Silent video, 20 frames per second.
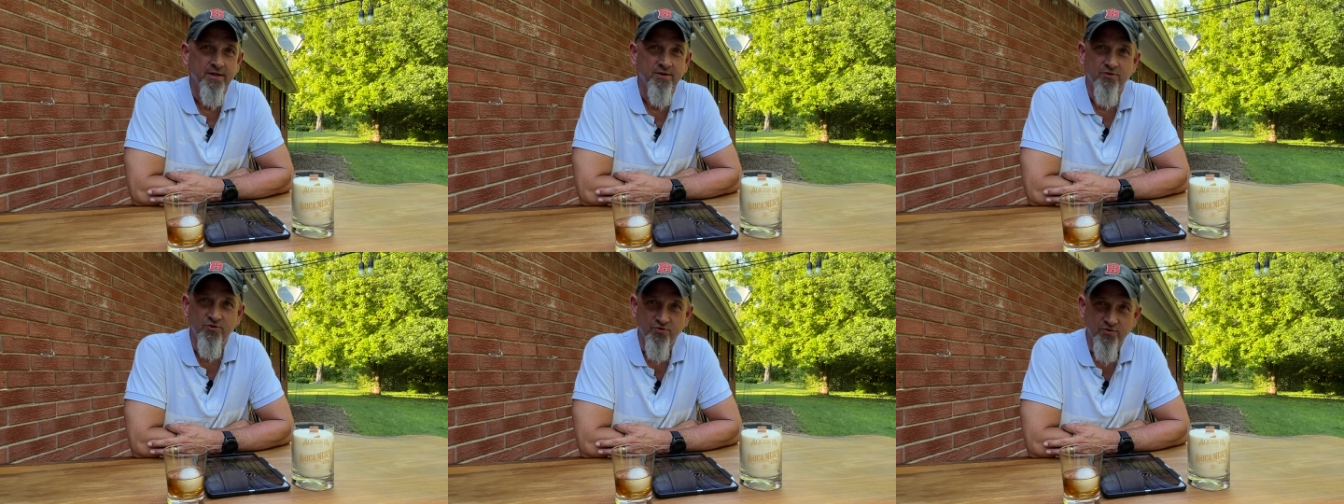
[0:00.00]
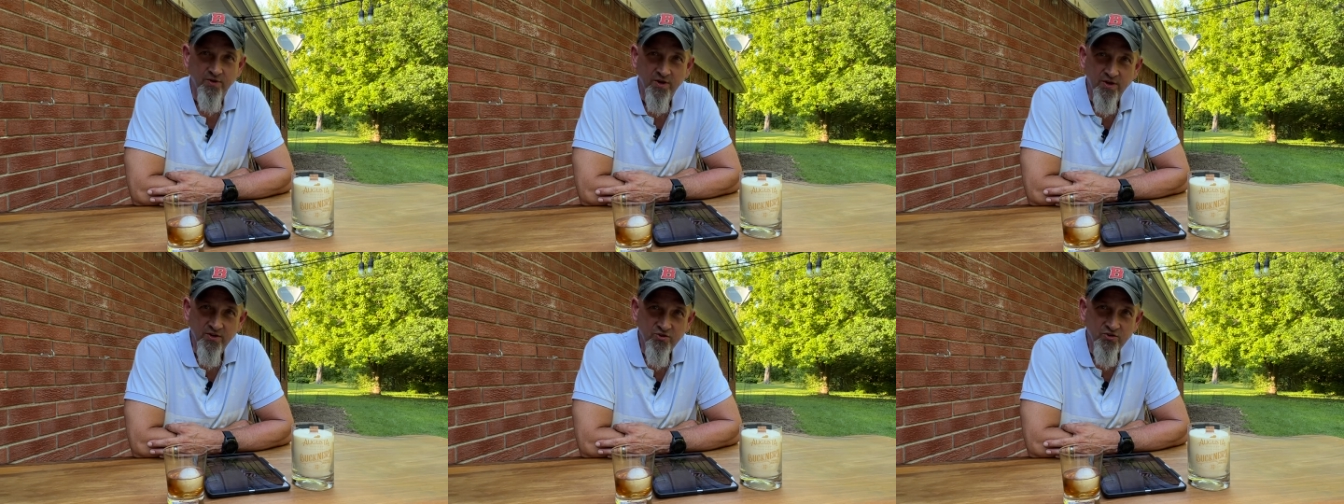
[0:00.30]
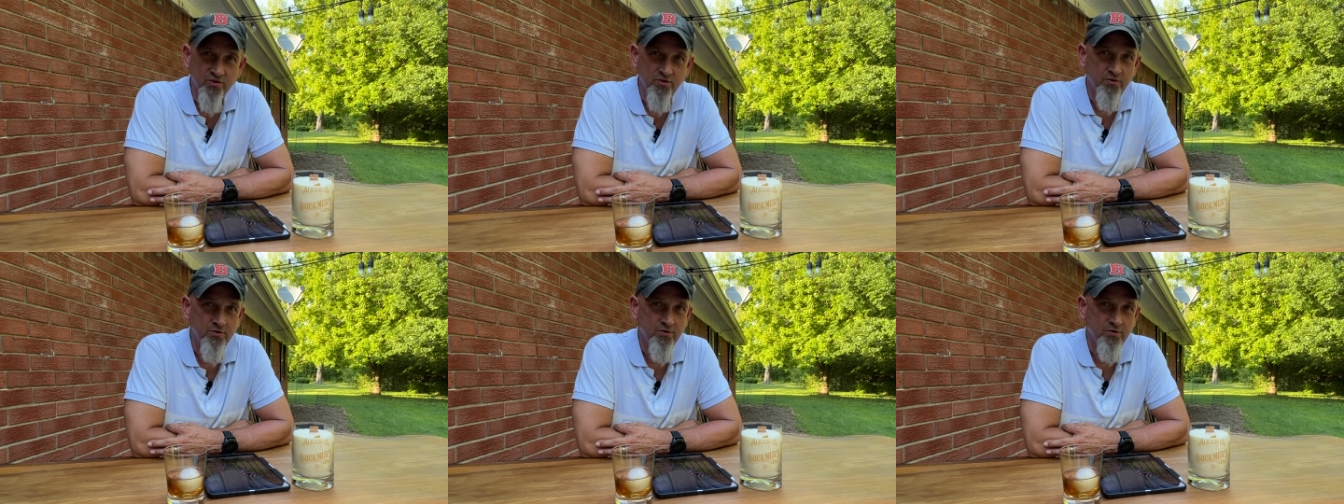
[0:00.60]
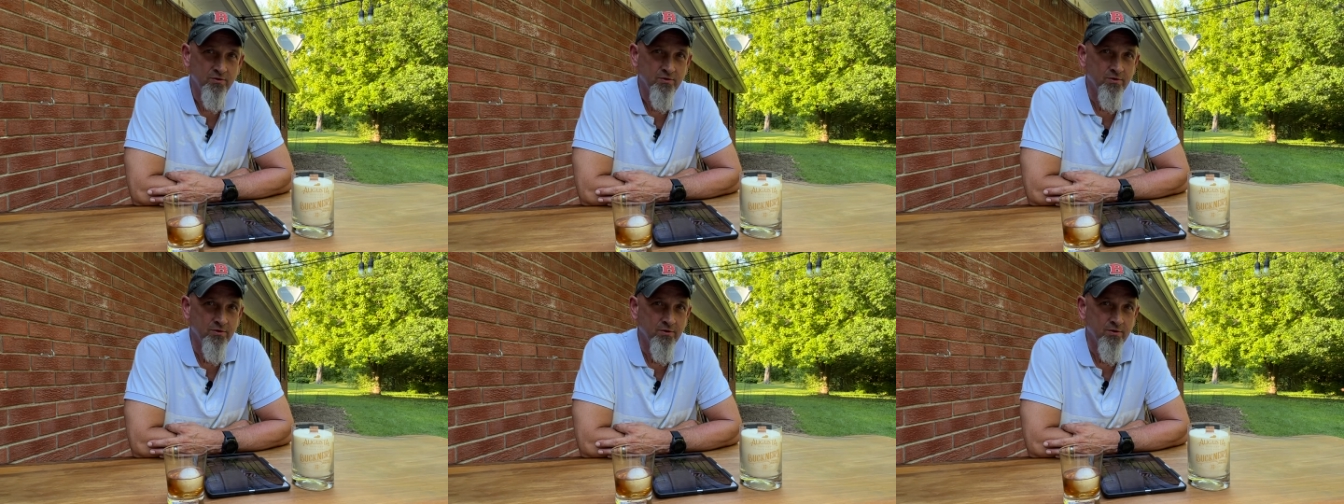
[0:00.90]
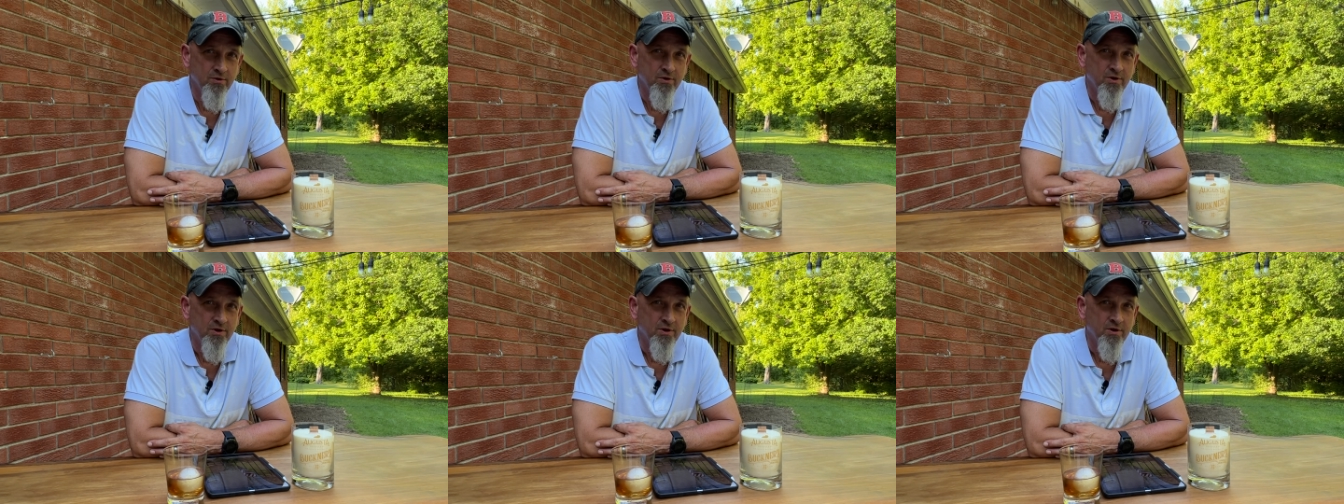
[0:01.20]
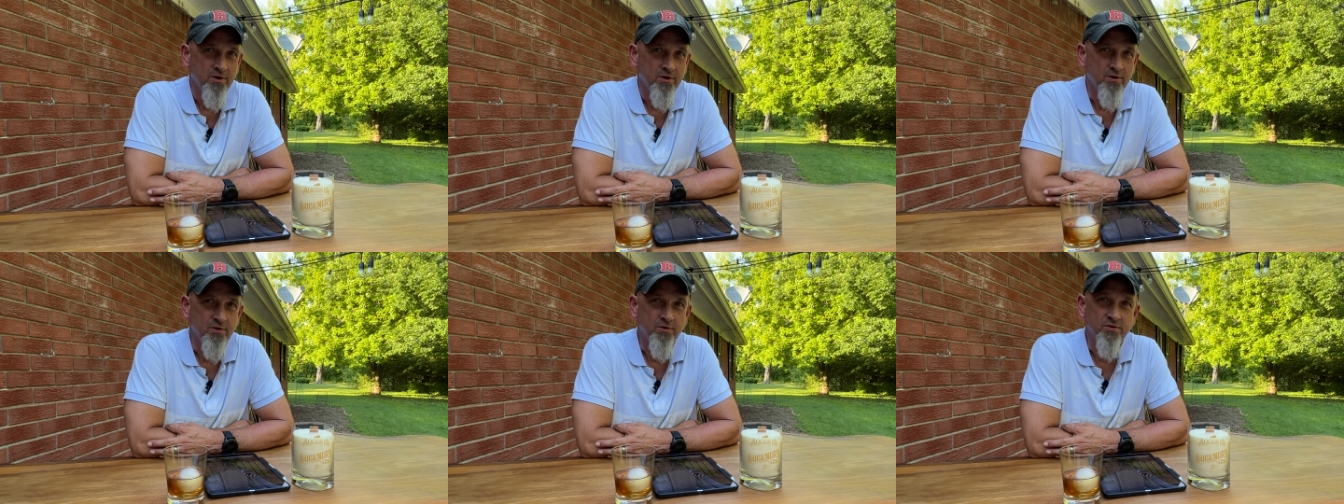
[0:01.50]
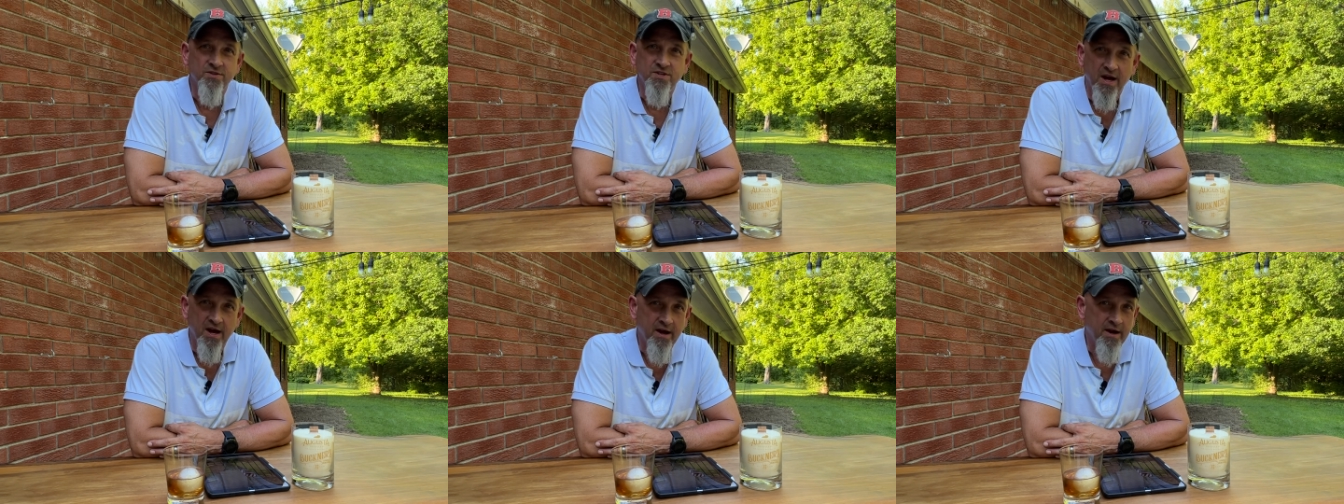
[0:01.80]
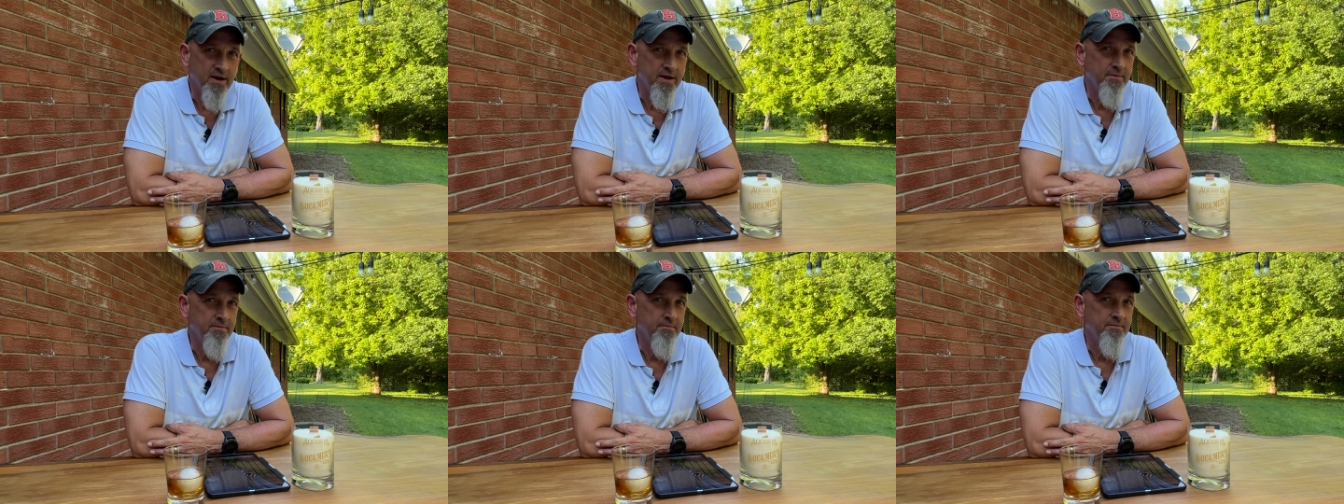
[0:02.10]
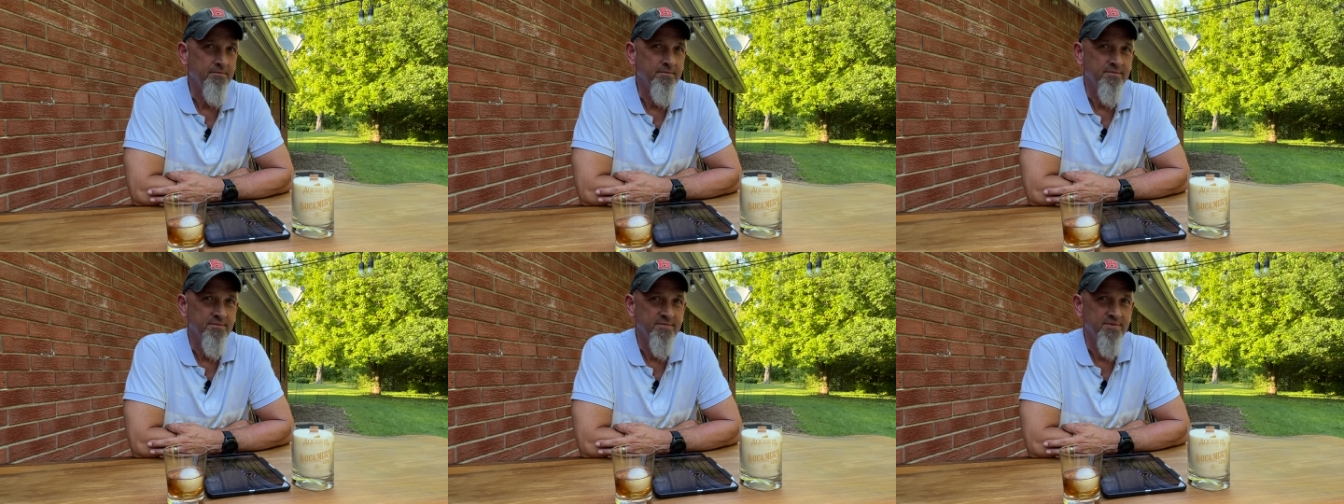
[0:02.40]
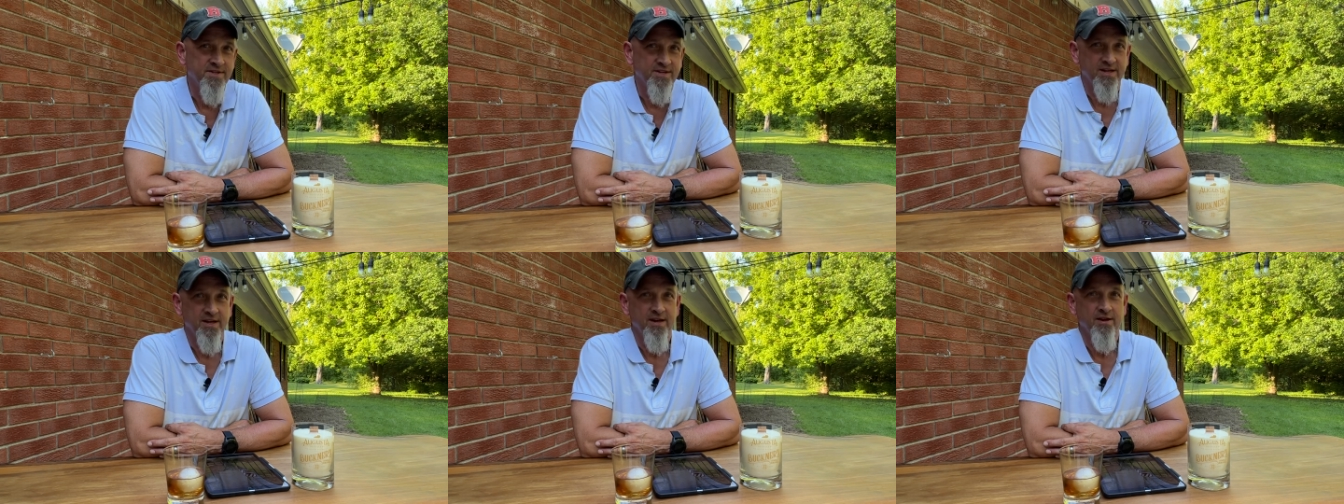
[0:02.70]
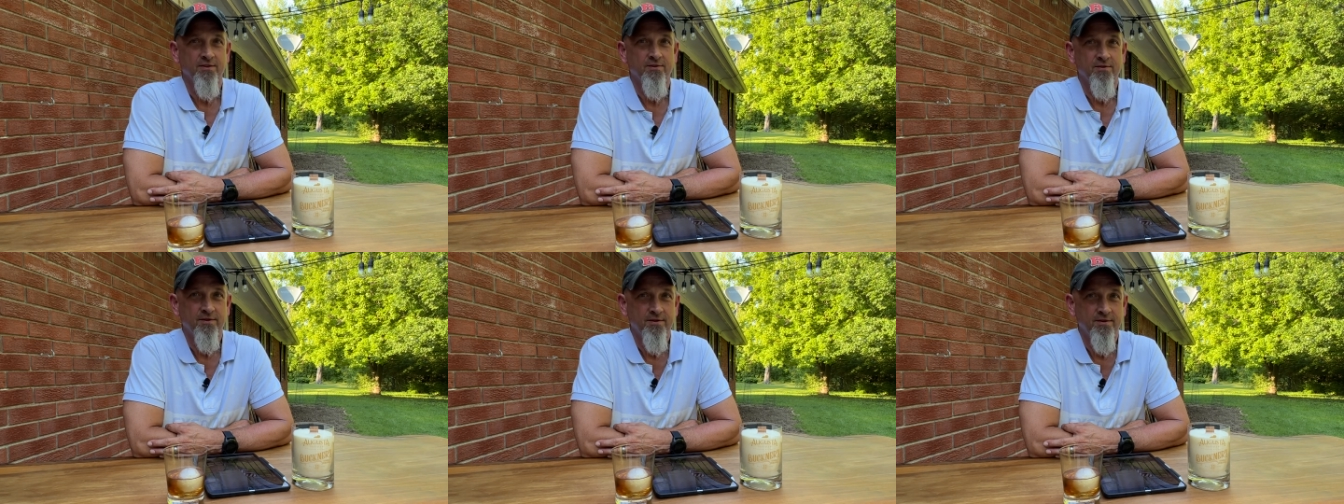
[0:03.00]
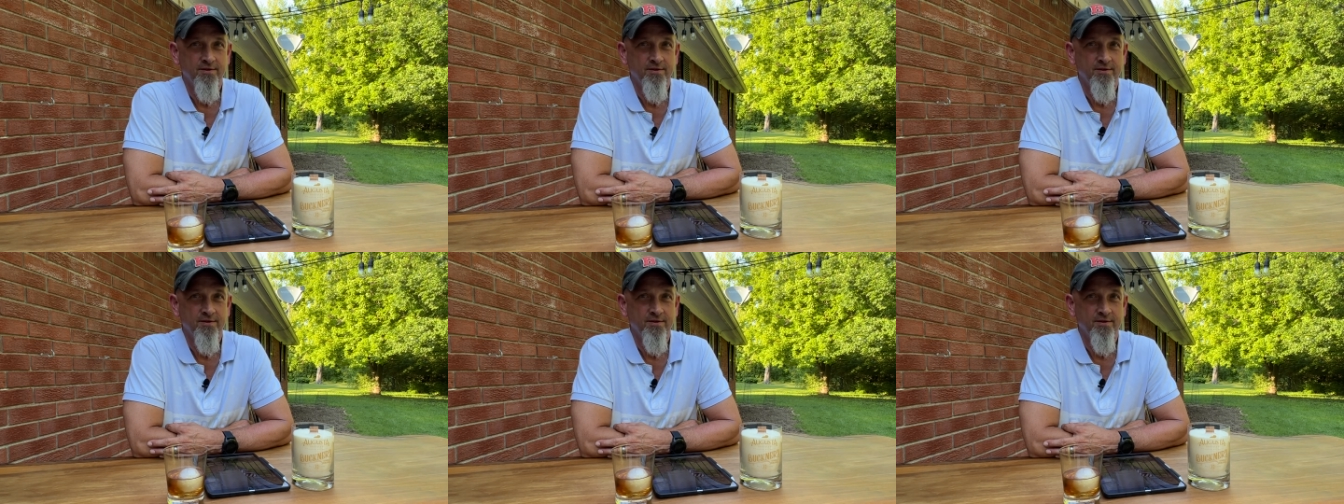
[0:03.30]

treasure your time together.